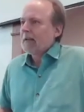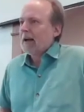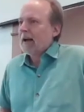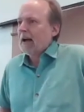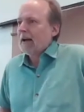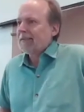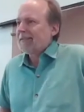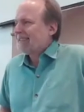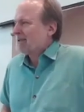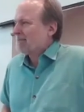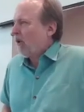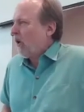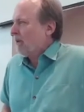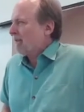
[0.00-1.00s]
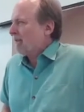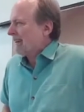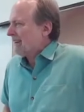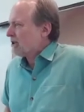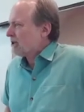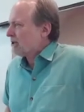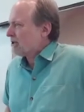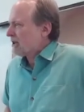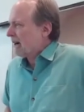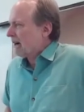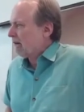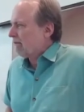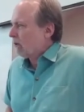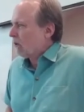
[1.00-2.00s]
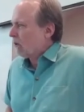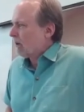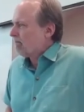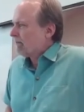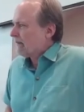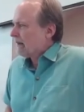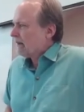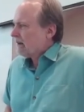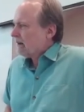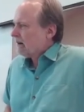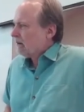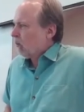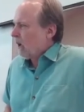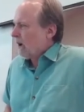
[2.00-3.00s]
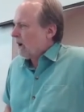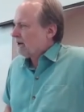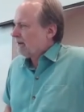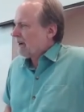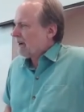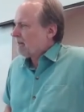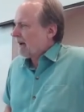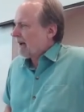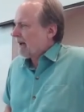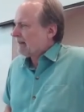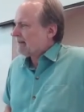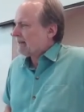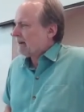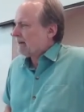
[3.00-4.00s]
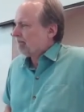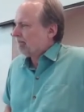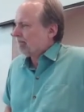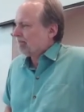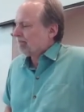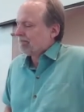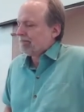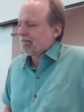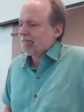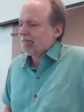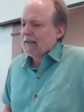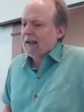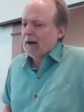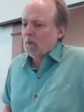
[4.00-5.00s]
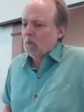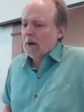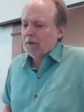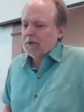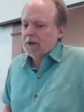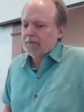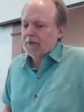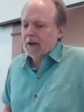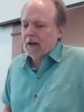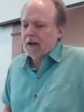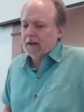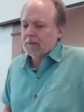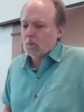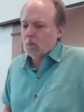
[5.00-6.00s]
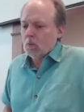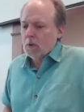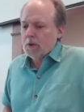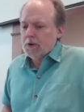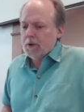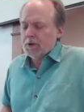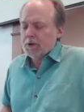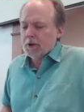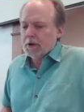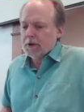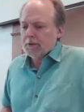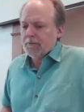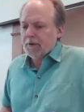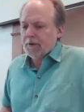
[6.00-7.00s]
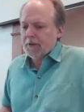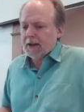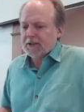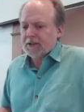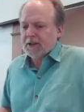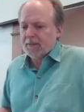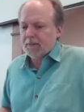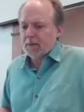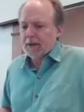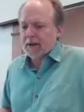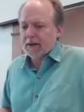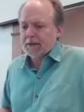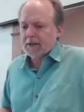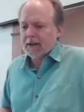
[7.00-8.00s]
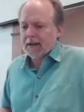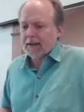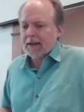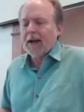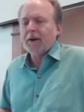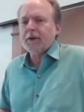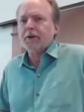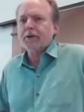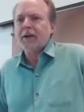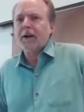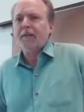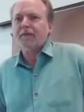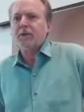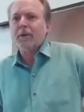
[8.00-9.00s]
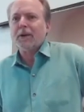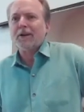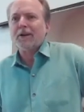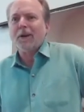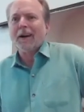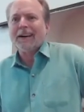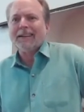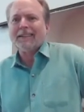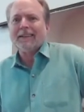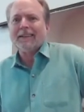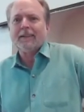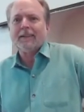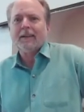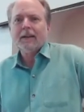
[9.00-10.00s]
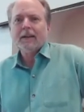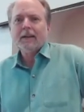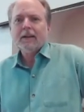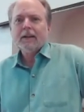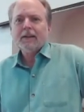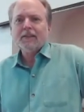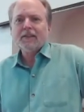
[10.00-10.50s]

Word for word: uh, disappointment in yourself or wondering about. Uh, how well you've done. Would you just, for the next couple of minutes, allow yourself to be granted the